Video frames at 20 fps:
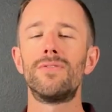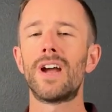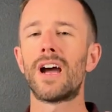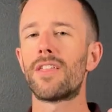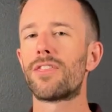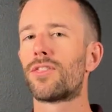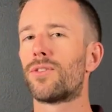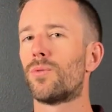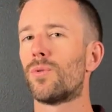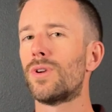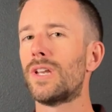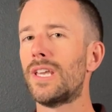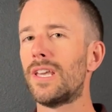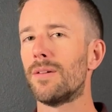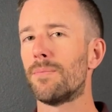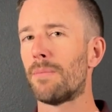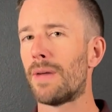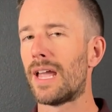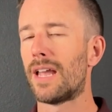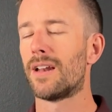got
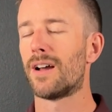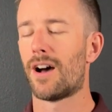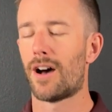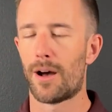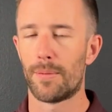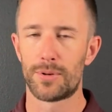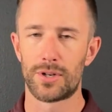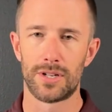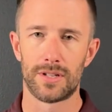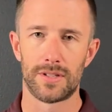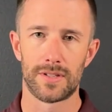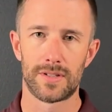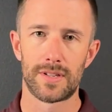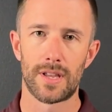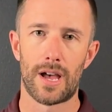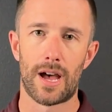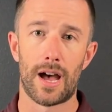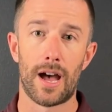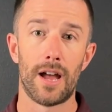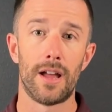3 main options
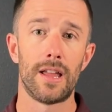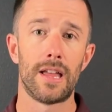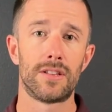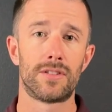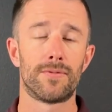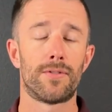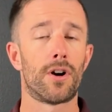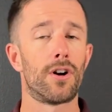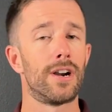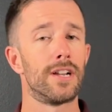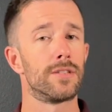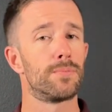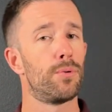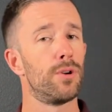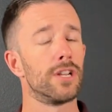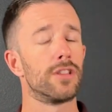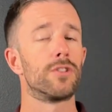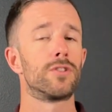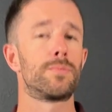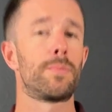as far as putting those